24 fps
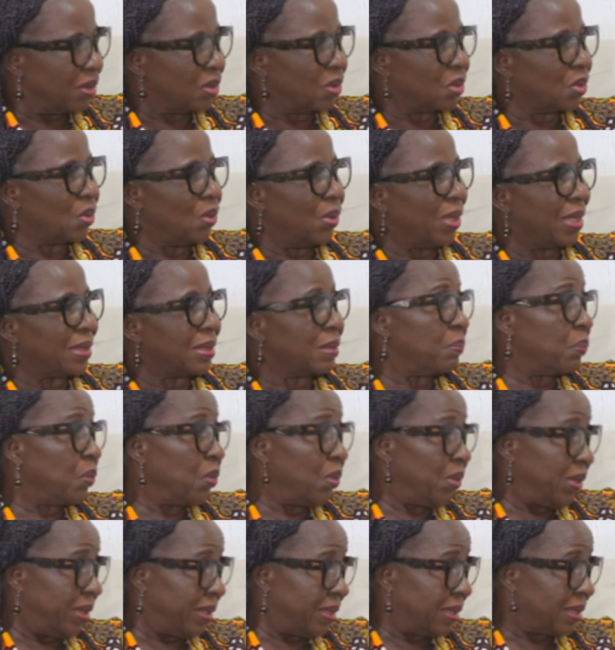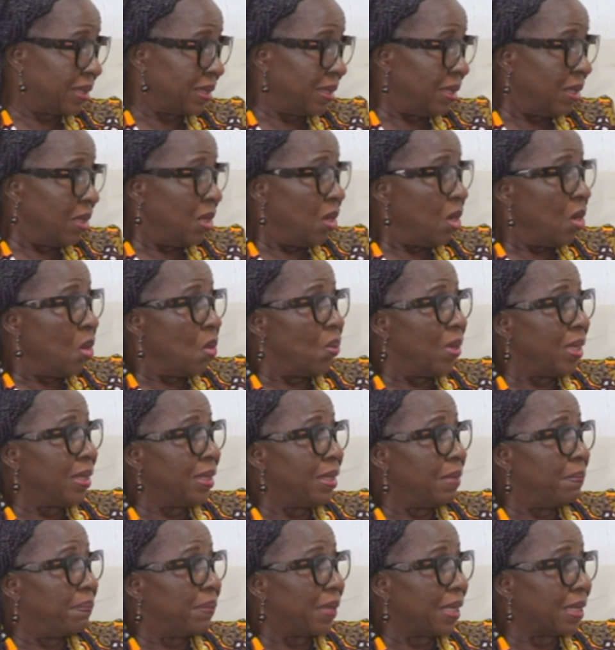So at a point, when
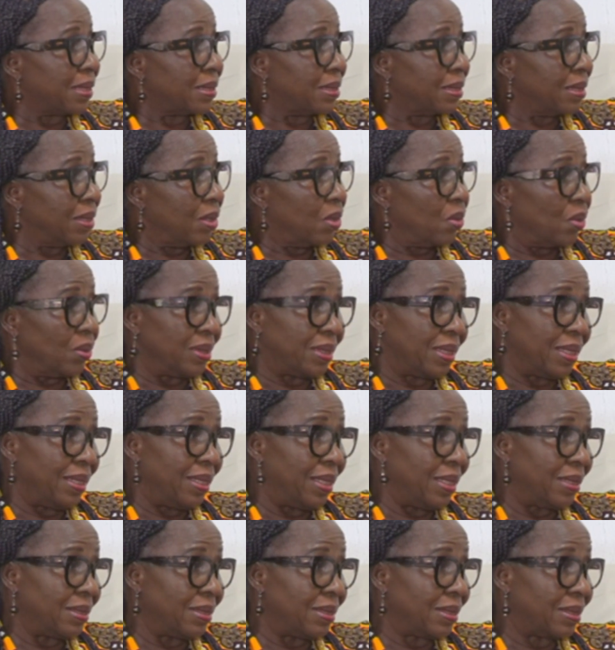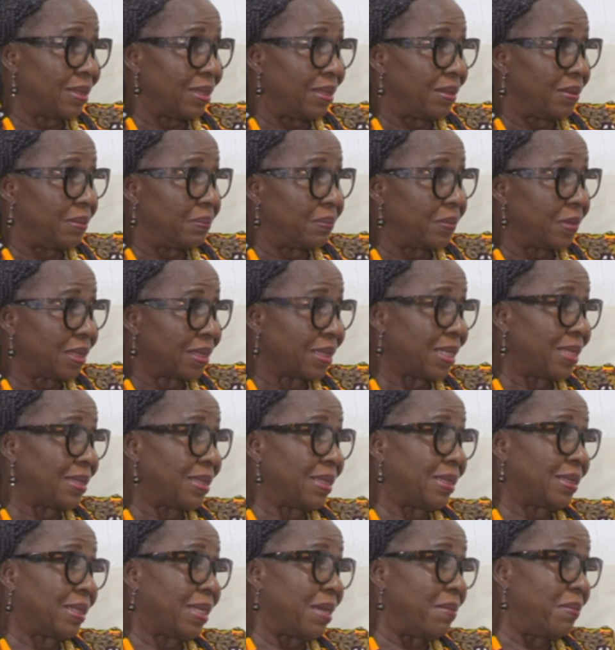the plastic containers
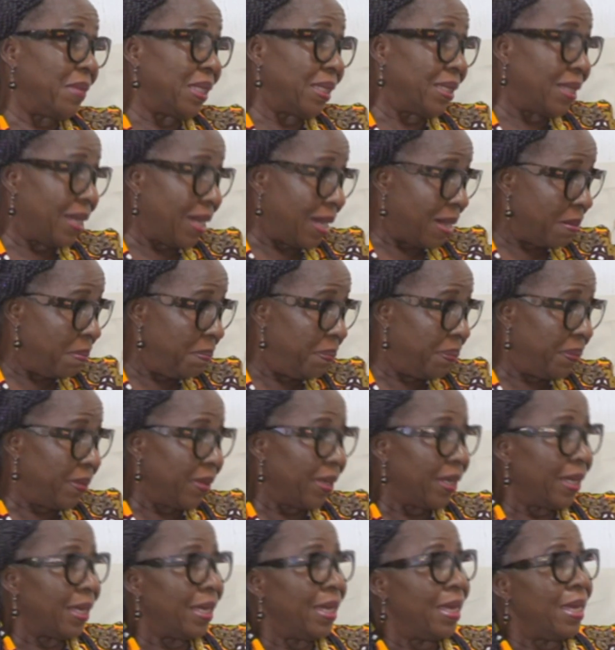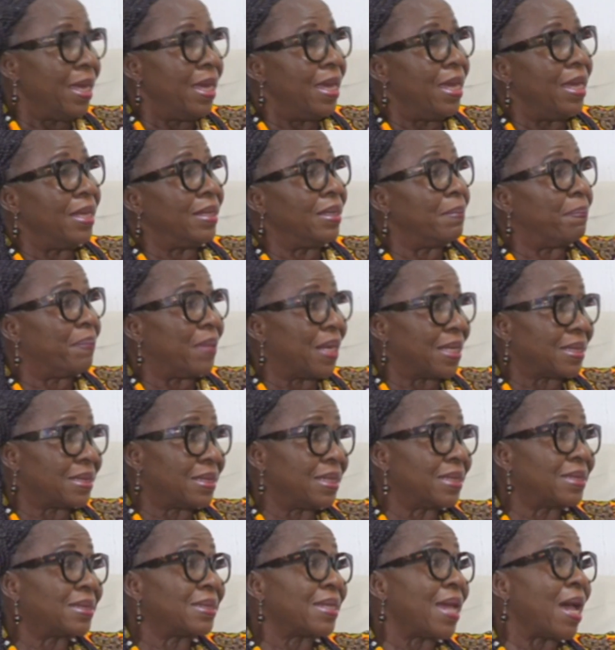started coming up, and the
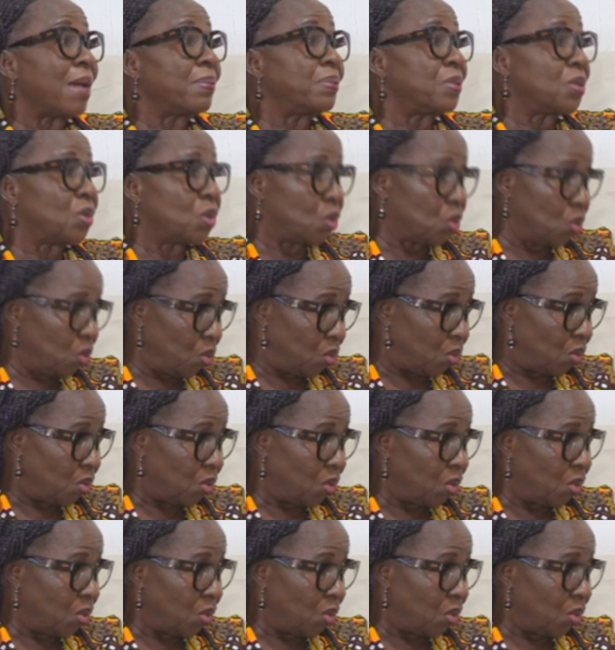plastic taps too,